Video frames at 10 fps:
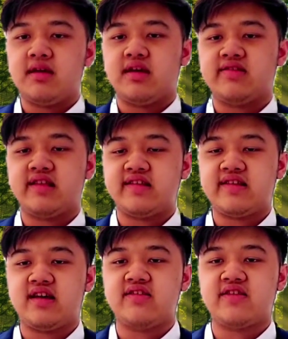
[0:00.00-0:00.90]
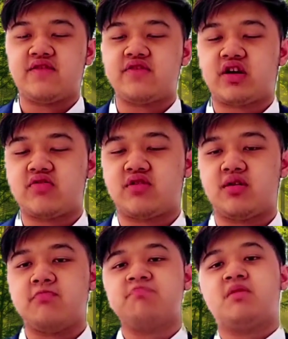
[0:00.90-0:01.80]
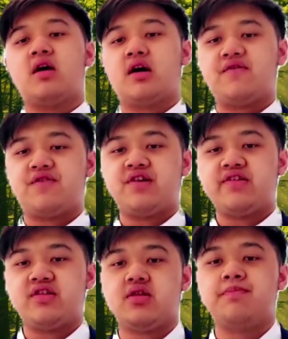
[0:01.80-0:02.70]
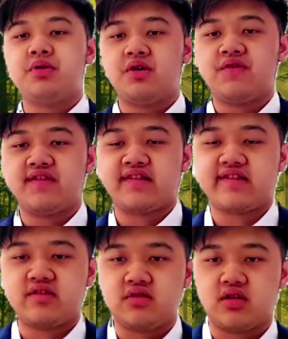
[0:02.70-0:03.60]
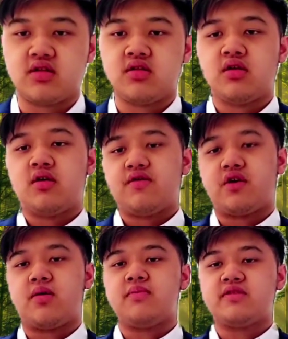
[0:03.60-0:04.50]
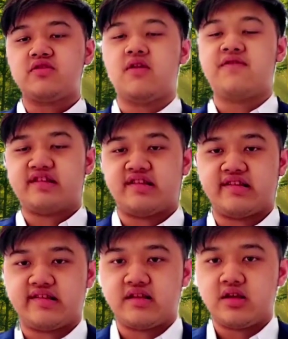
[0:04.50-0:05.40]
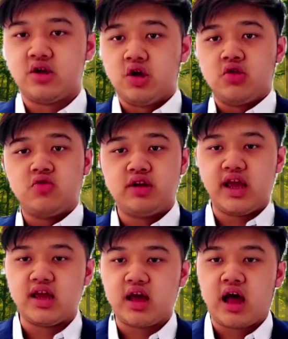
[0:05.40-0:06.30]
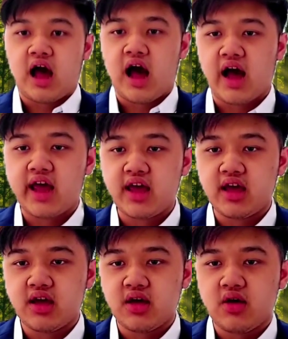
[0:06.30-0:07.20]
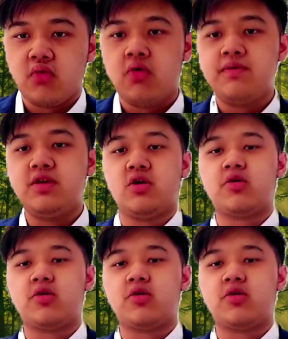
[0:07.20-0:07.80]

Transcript: is Hizkia Jevon Chandra, a first year pure physics student from the School of Physics. Today, I will be your